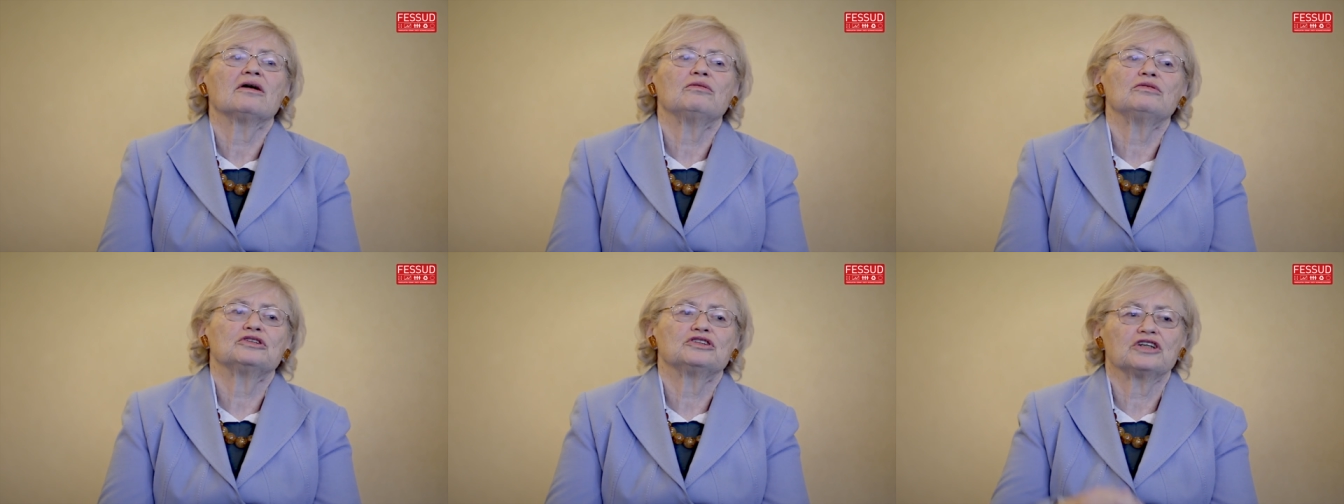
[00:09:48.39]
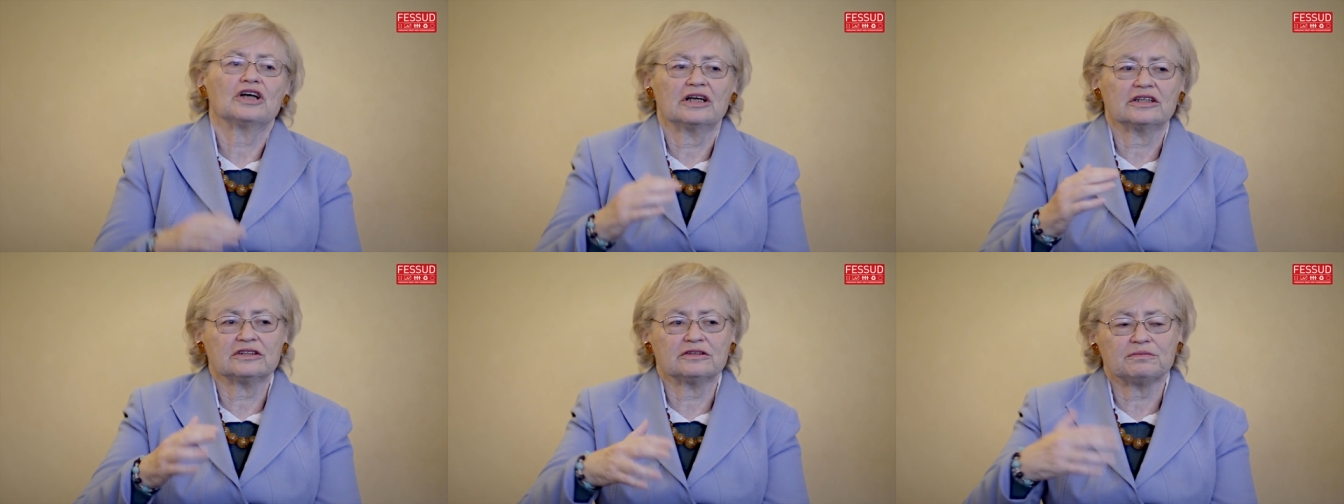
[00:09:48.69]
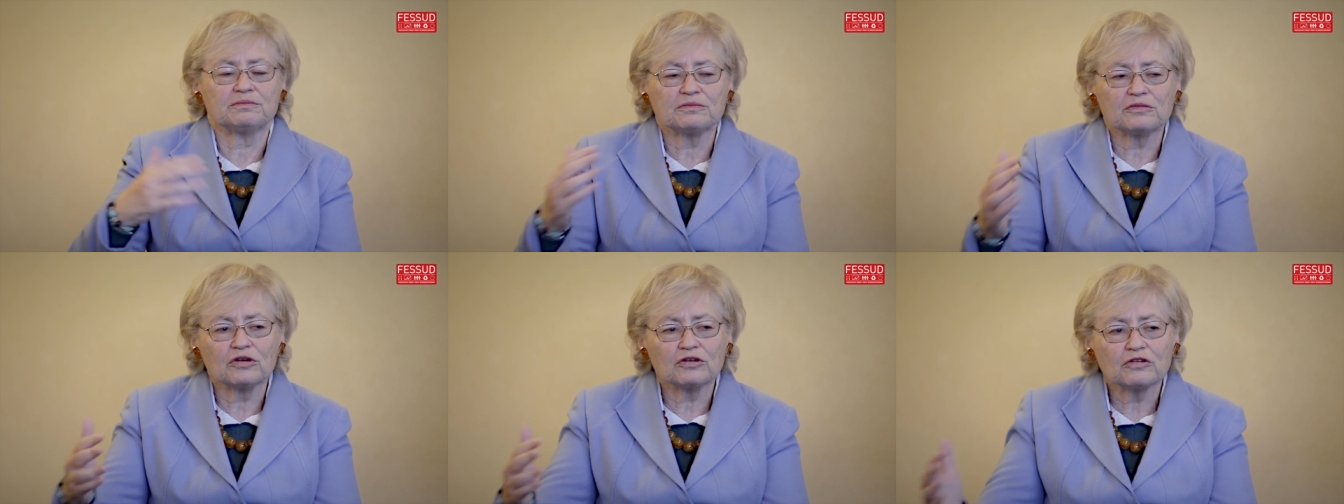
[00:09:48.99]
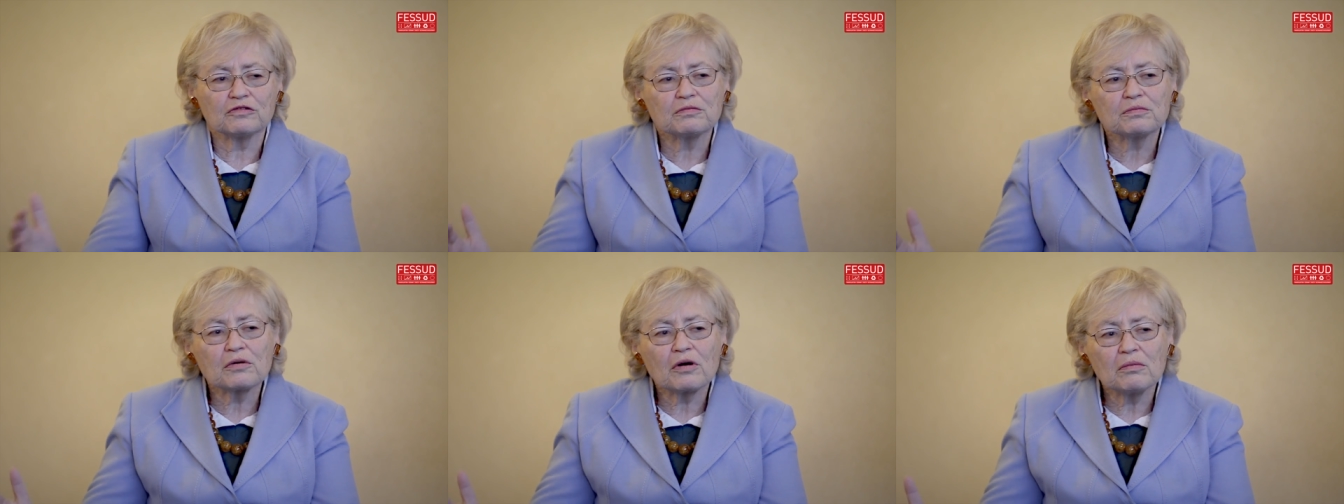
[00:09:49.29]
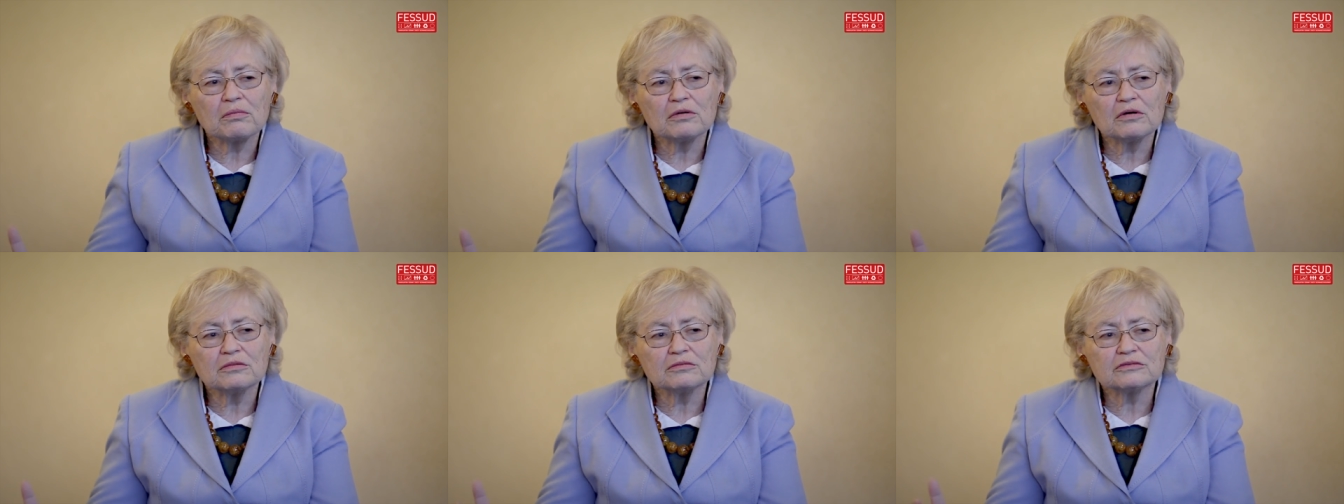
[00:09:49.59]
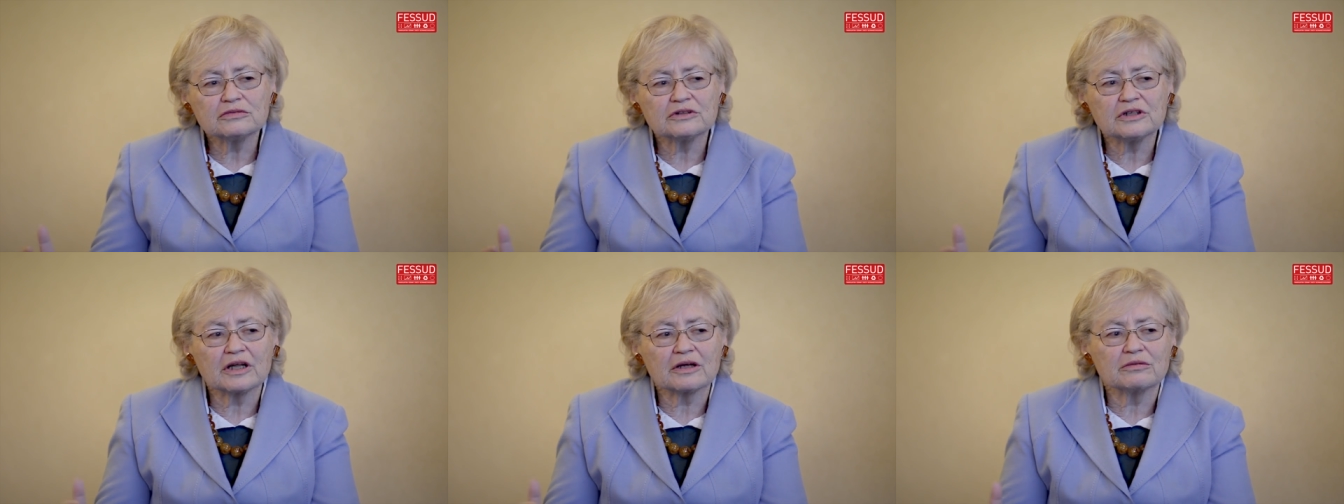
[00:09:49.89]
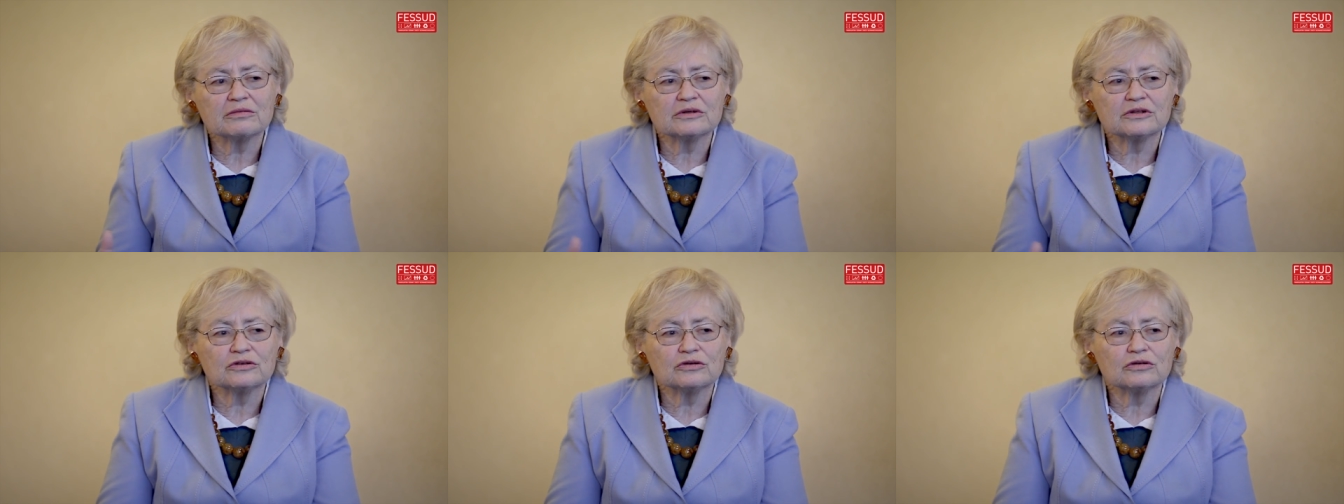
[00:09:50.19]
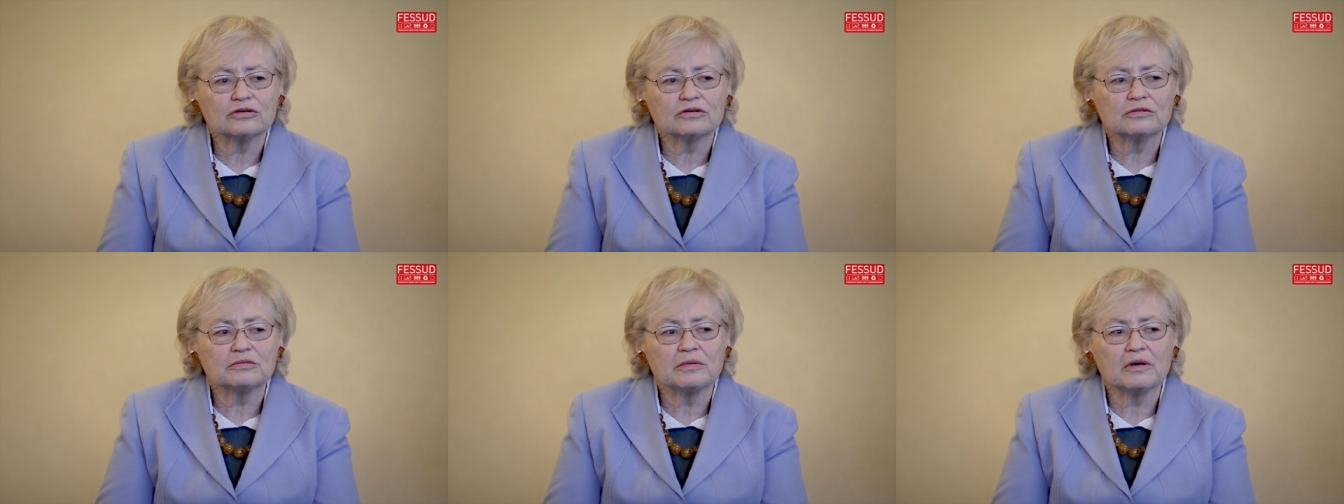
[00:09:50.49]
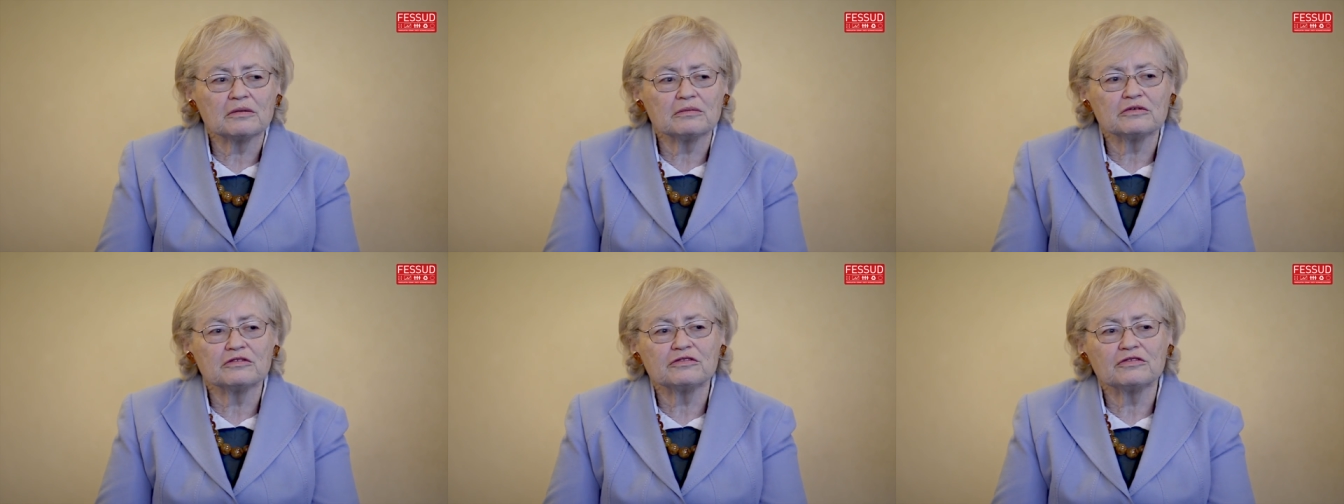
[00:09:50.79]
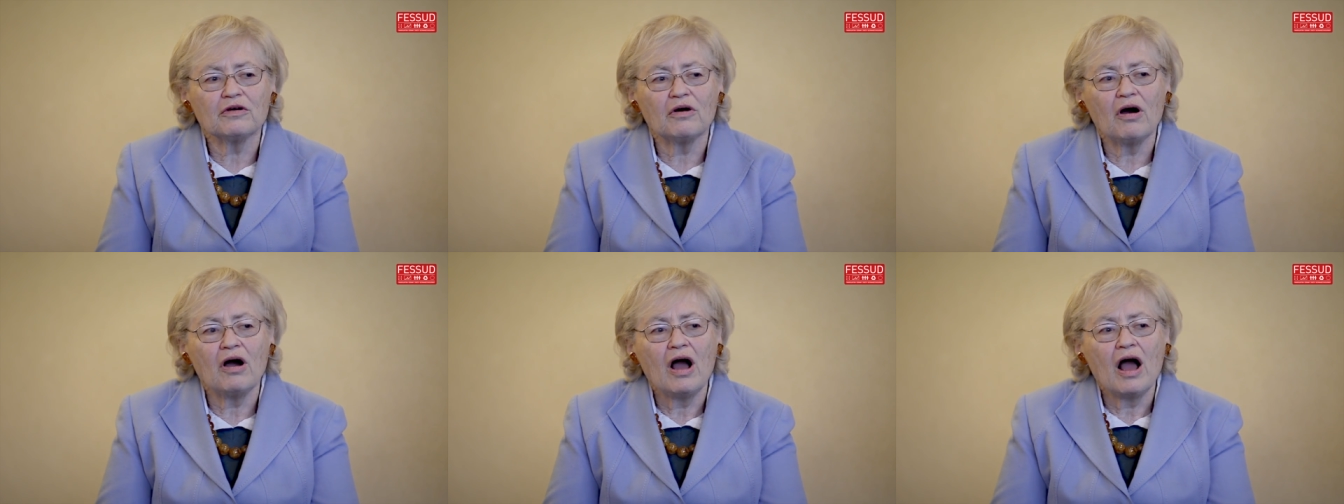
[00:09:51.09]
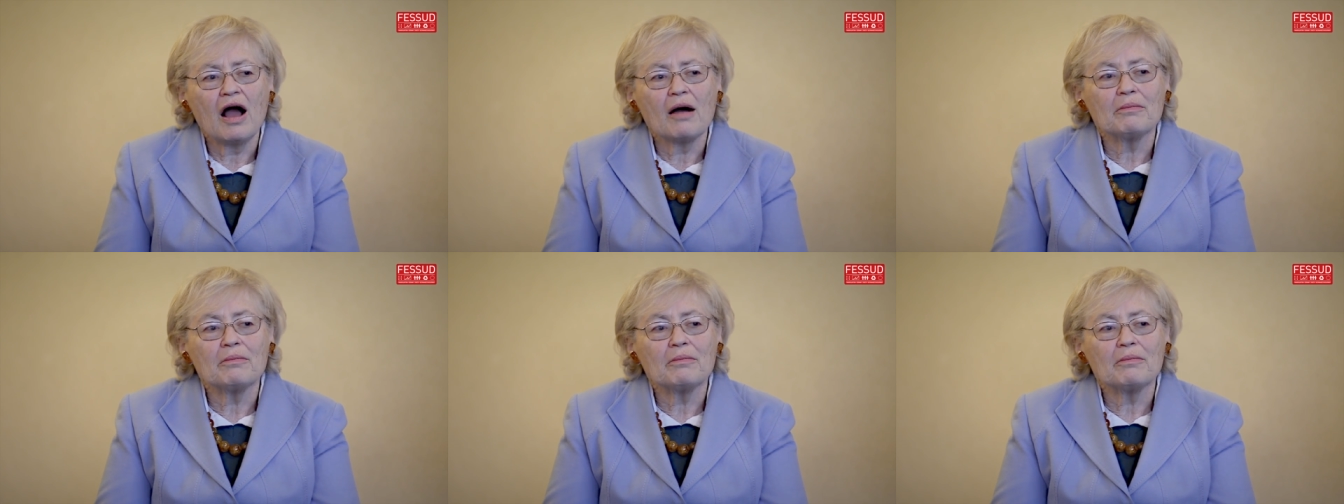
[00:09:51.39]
which has a lot of problems, like we talked about before,